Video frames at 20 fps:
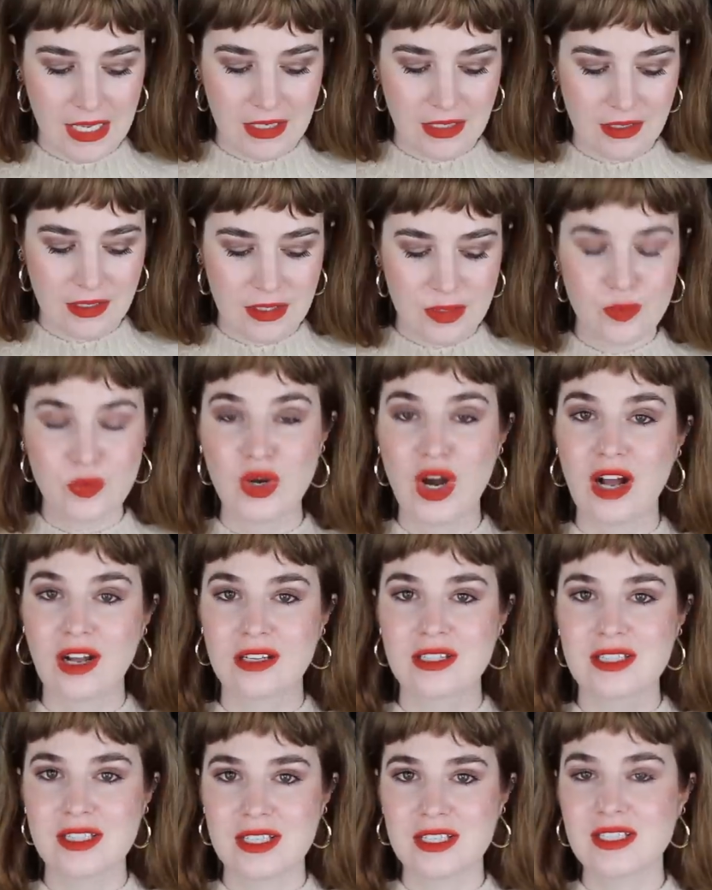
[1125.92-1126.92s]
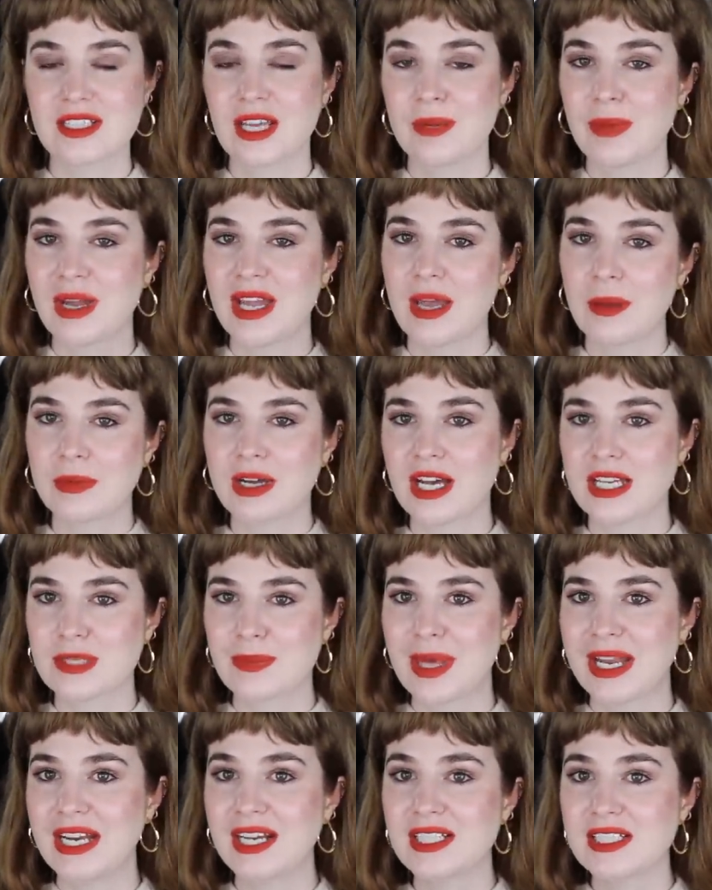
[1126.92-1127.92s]
and Moroccan Sunset by Em
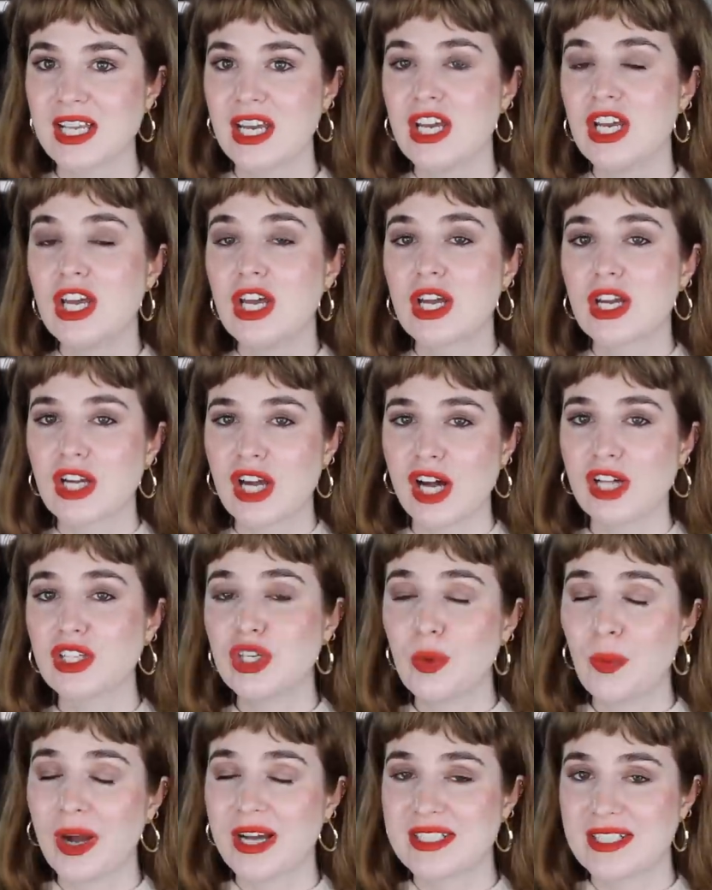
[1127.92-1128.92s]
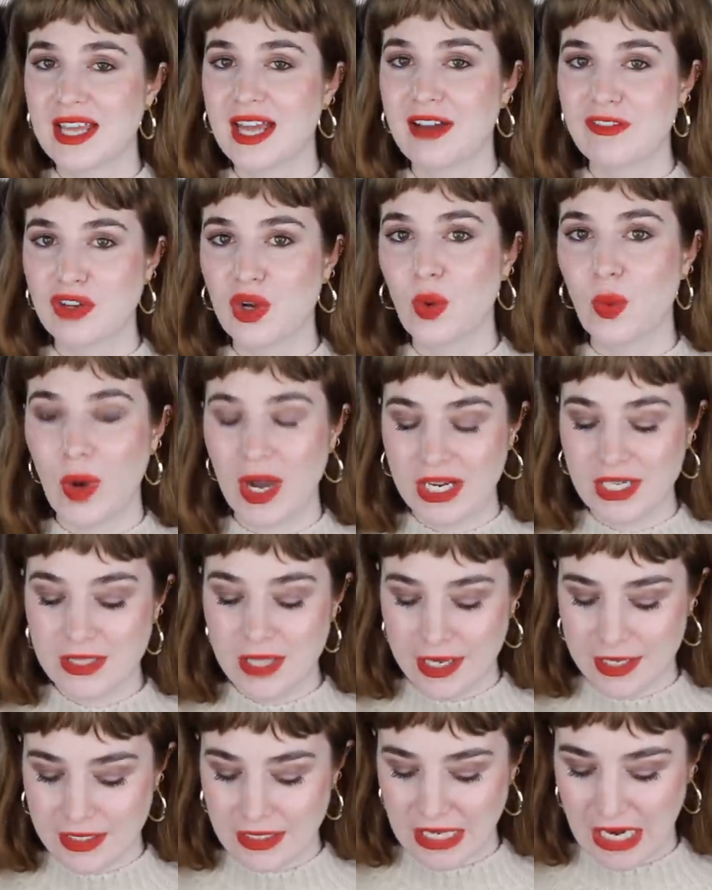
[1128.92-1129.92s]
Cosmetics. Color-wise, they have quite a
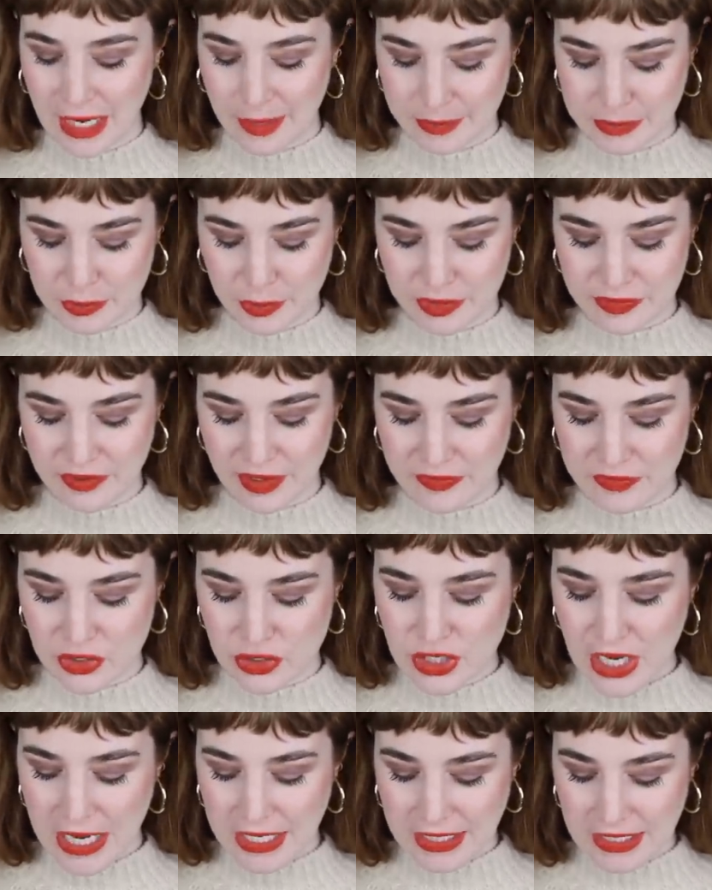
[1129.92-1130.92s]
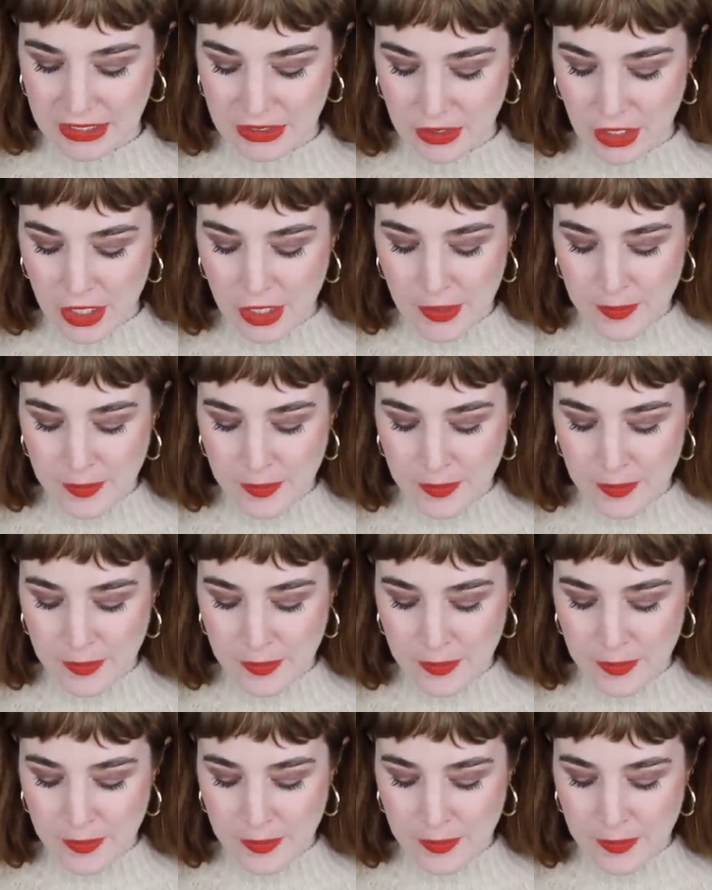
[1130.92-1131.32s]
lot in common with Velvet Dragon.